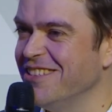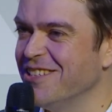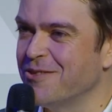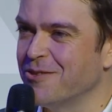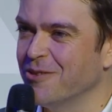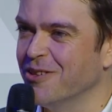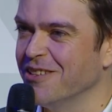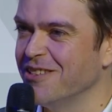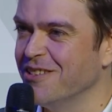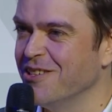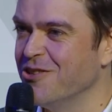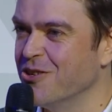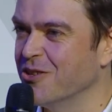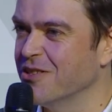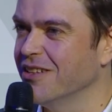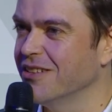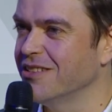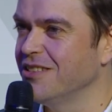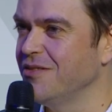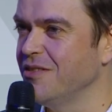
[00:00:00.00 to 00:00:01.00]
also like
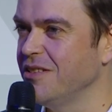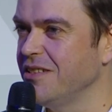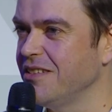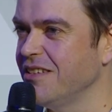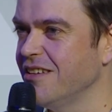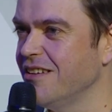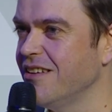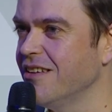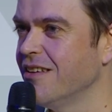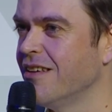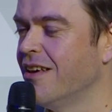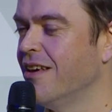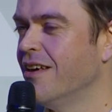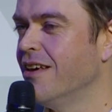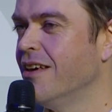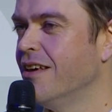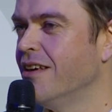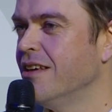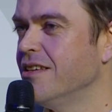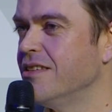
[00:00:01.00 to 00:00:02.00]
the air that
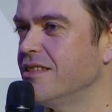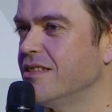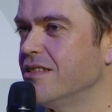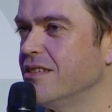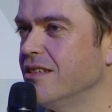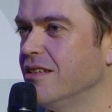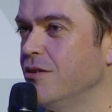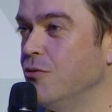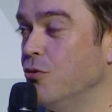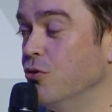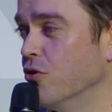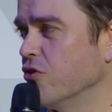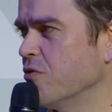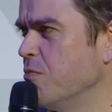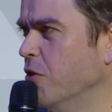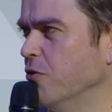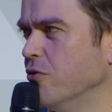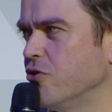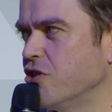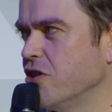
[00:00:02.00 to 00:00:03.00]
filled this bubble,
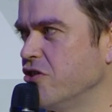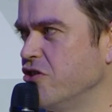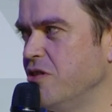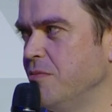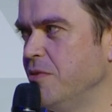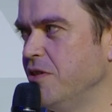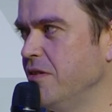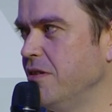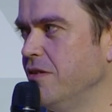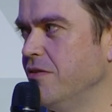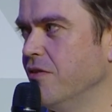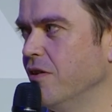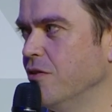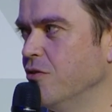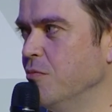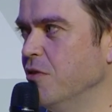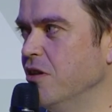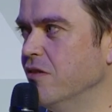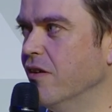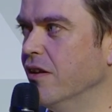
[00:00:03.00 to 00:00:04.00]

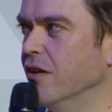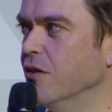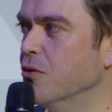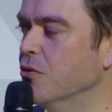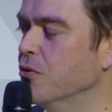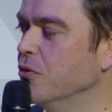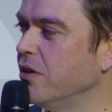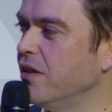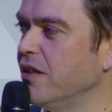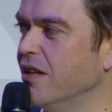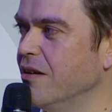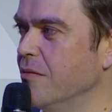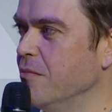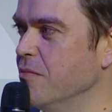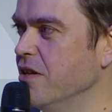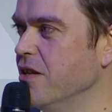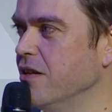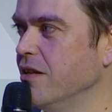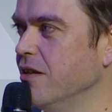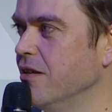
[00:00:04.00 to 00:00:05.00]
was the launch
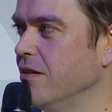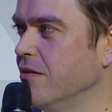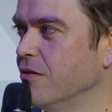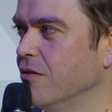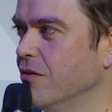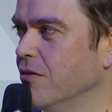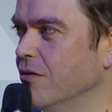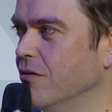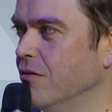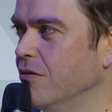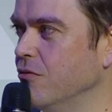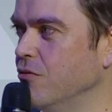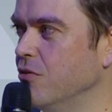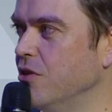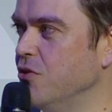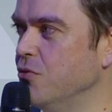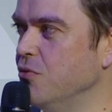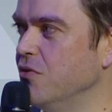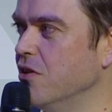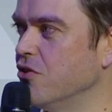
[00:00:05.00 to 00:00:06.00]
of
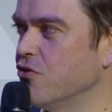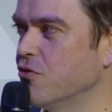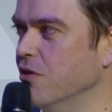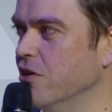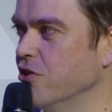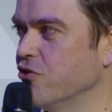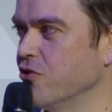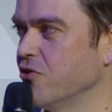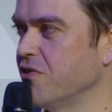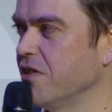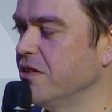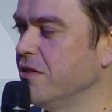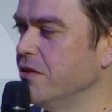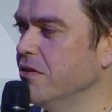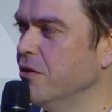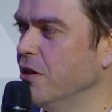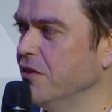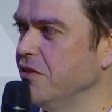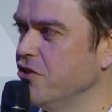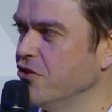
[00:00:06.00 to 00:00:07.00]
ChatGPT at the end
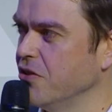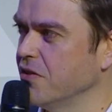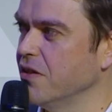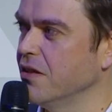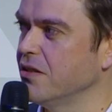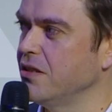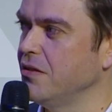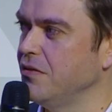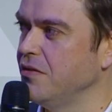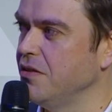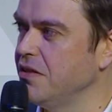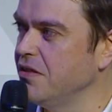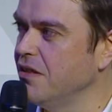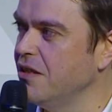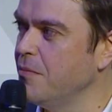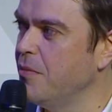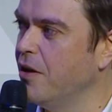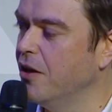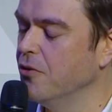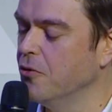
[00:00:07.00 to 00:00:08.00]
of
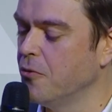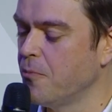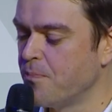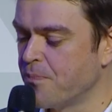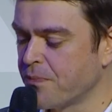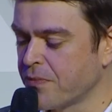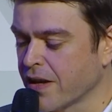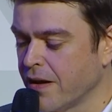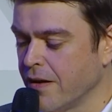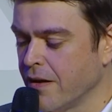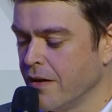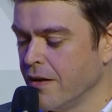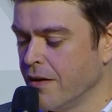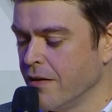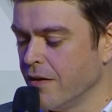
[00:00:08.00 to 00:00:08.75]
2022,